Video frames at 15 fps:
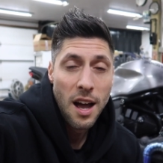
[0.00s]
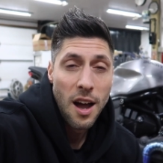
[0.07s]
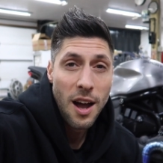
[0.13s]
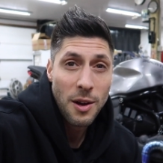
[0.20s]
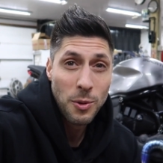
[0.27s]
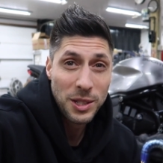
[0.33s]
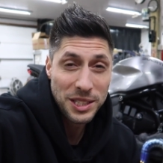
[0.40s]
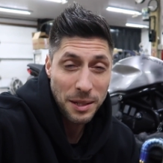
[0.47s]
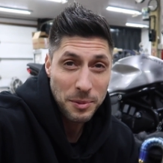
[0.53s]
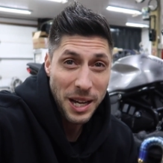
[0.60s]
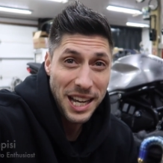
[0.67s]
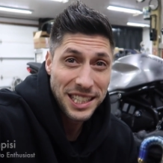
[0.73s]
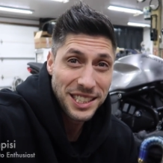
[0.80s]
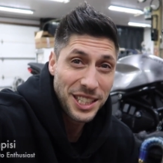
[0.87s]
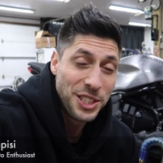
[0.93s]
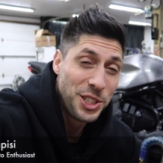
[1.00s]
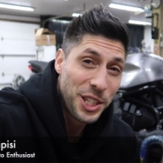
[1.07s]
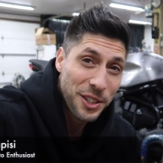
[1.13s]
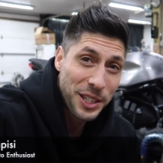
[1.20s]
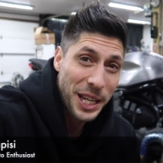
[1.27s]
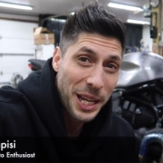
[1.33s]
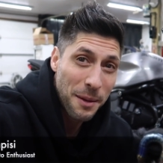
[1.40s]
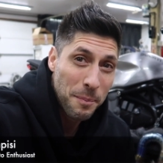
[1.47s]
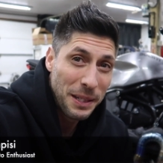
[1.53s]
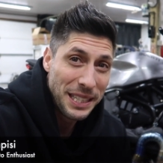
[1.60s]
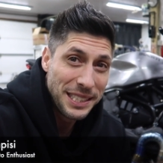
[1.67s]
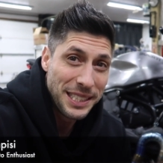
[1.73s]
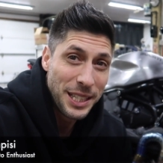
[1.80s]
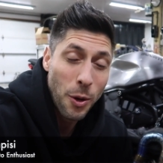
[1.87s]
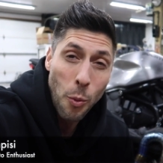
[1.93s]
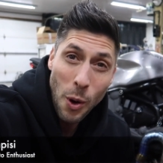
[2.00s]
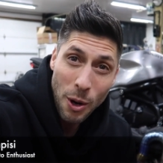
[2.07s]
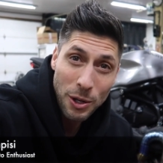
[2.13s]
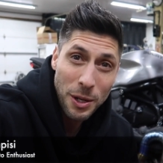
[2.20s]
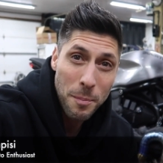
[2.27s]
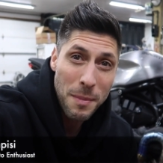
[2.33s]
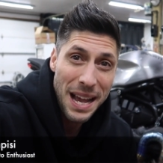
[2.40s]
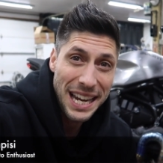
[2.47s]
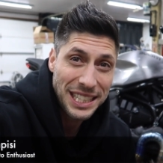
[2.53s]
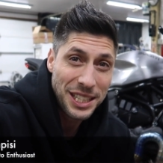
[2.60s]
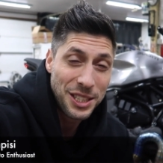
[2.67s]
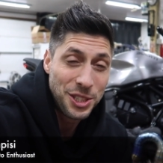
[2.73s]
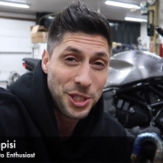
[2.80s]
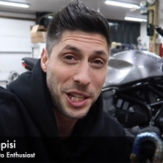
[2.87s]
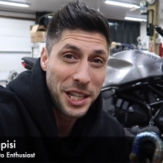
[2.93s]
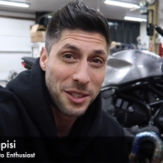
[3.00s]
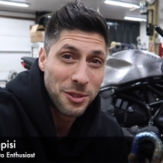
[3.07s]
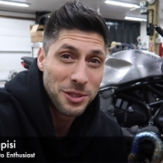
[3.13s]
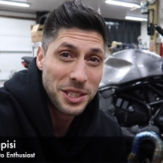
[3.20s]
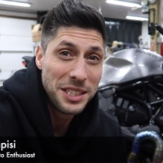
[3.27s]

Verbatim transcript: Alright, what is up guys? GR Campisi, welcome back to the channel.